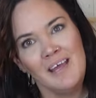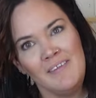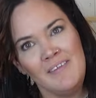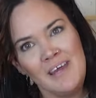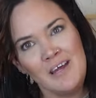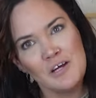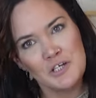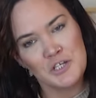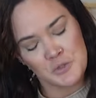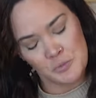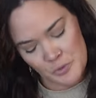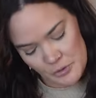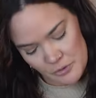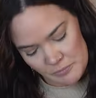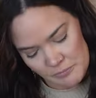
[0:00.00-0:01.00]
there's
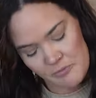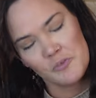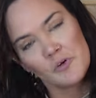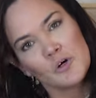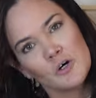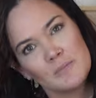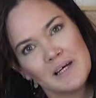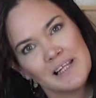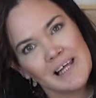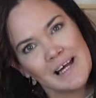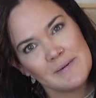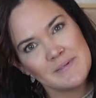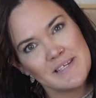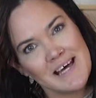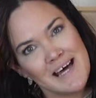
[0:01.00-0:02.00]
room for my
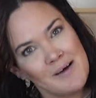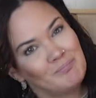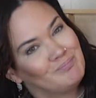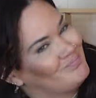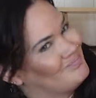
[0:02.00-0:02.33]
laptop.